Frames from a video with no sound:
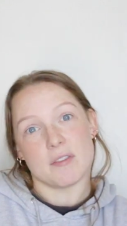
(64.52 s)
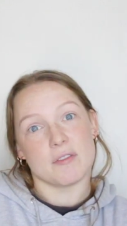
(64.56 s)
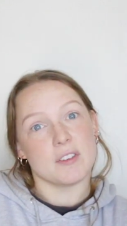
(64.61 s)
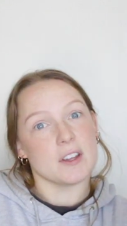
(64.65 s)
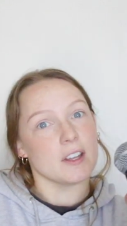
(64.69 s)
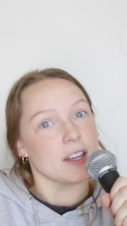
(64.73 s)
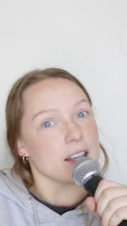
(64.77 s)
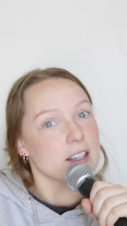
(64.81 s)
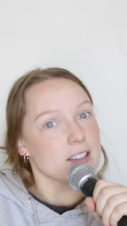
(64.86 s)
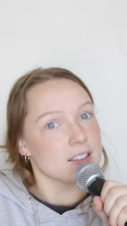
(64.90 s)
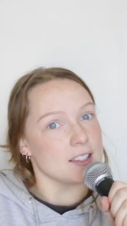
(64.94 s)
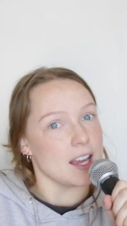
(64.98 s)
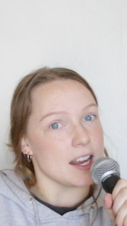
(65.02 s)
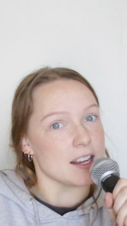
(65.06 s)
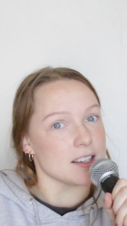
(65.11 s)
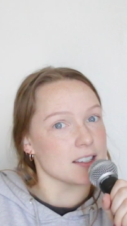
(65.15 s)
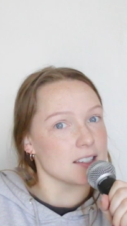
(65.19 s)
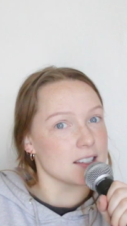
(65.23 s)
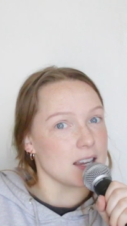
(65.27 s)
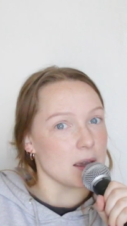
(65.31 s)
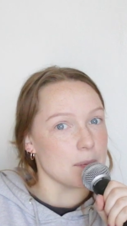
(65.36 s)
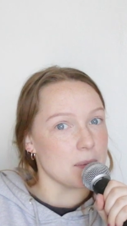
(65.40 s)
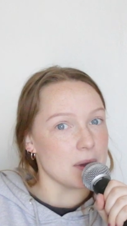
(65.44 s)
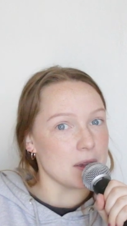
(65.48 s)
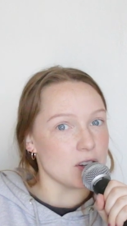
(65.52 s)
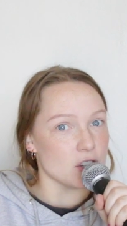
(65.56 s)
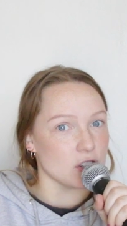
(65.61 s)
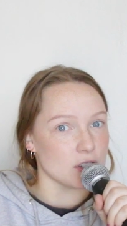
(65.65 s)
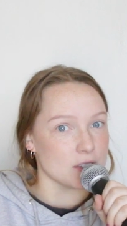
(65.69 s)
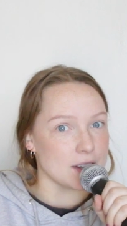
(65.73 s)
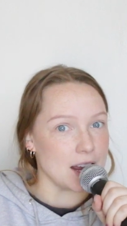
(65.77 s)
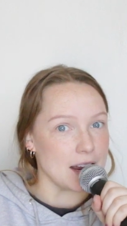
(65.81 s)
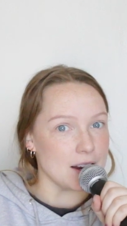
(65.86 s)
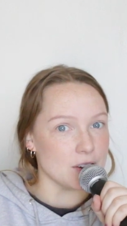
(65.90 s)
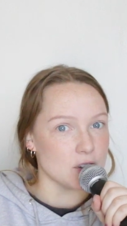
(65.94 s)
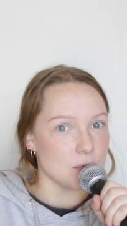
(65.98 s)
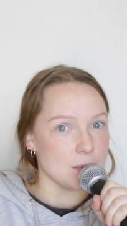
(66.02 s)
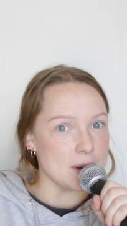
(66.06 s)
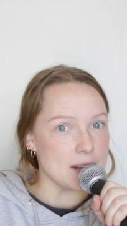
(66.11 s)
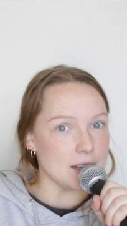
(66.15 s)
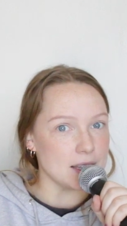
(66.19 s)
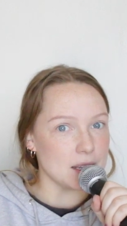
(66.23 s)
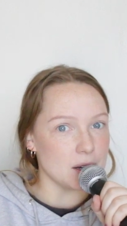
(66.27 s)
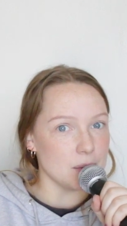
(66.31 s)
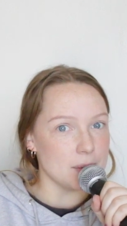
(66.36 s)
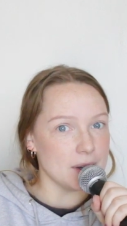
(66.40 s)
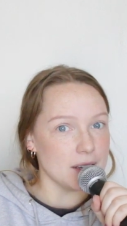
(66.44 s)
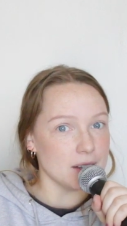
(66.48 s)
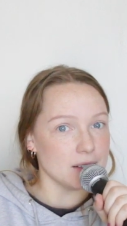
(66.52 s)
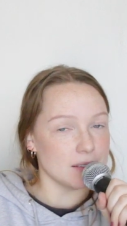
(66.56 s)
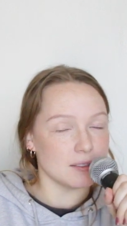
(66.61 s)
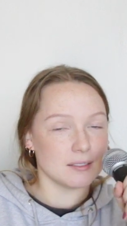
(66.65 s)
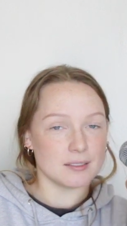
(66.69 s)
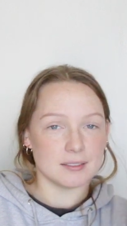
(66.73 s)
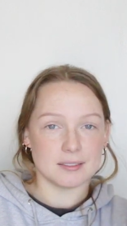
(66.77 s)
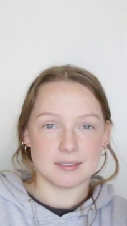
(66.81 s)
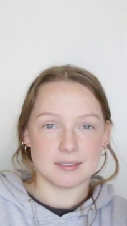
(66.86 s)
feel like saying skip it just aged me a little bit.